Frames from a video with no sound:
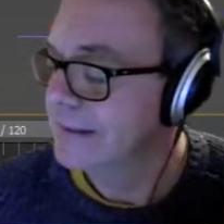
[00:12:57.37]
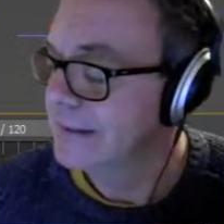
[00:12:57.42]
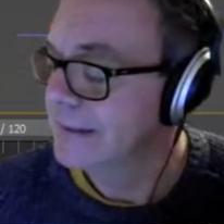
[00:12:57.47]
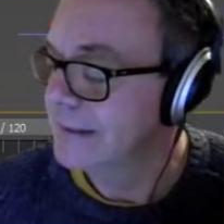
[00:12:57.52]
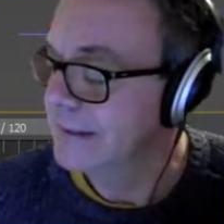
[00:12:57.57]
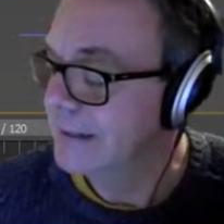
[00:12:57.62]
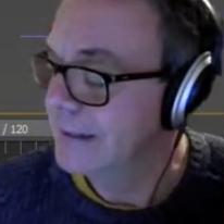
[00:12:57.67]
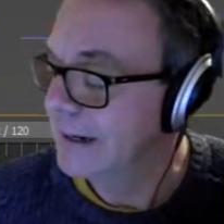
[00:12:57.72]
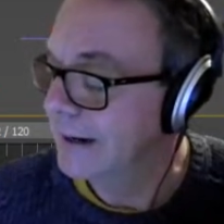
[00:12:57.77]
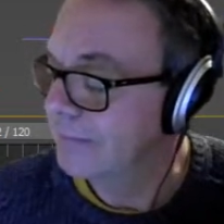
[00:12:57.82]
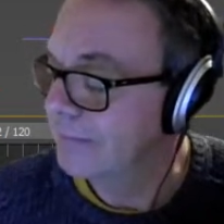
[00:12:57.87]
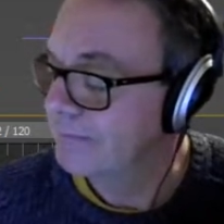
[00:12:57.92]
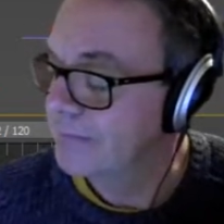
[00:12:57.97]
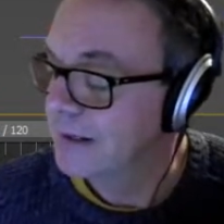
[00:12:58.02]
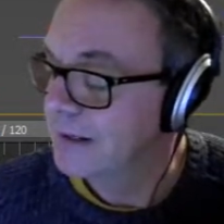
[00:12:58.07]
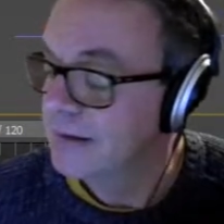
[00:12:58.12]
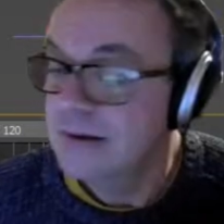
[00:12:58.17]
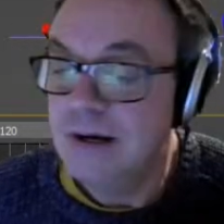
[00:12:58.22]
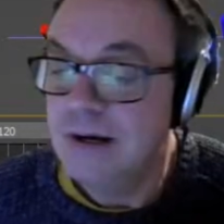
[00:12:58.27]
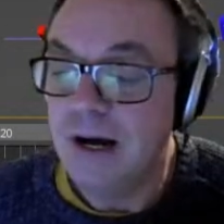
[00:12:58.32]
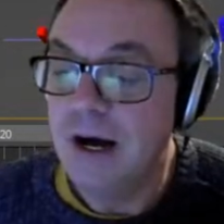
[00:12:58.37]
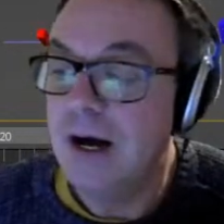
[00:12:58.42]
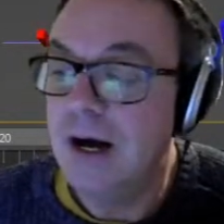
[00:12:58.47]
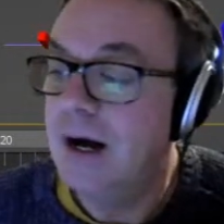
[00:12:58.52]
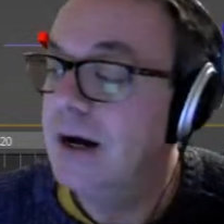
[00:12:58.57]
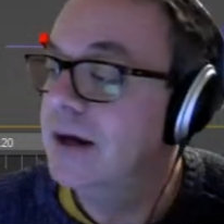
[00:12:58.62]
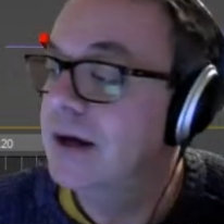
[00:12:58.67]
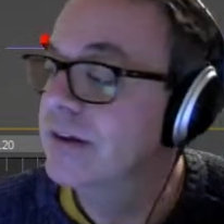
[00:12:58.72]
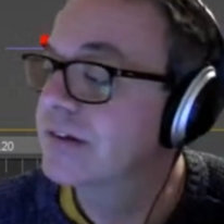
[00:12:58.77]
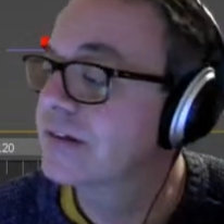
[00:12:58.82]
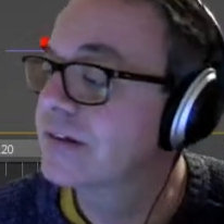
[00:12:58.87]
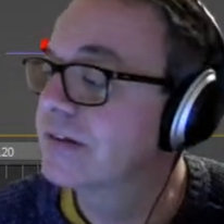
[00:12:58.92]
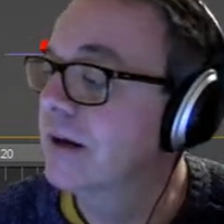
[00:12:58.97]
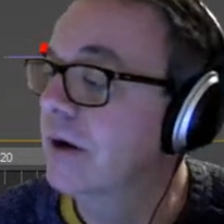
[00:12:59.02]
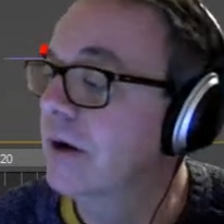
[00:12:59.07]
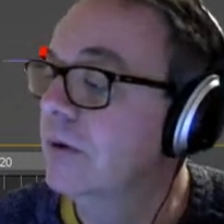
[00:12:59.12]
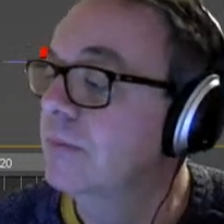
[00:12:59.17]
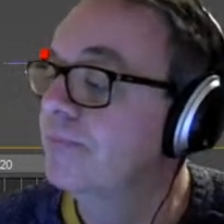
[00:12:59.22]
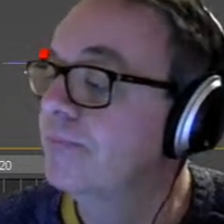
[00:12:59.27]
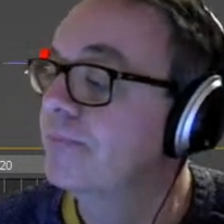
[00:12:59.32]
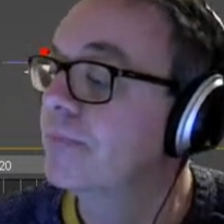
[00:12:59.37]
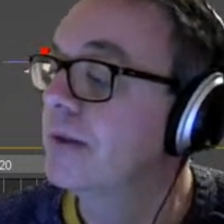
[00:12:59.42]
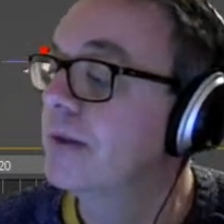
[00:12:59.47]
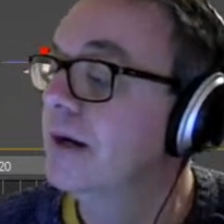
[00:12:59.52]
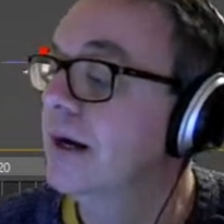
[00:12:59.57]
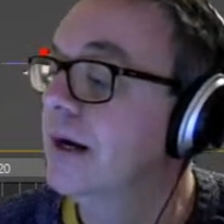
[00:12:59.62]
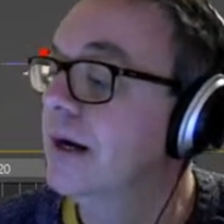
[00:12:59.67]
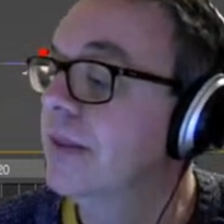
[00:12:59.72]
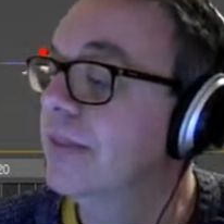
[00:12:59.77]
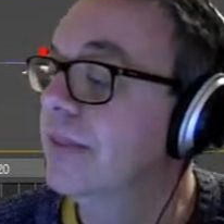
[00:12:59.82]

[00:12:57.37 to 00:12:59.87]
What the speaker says: Yeah. So the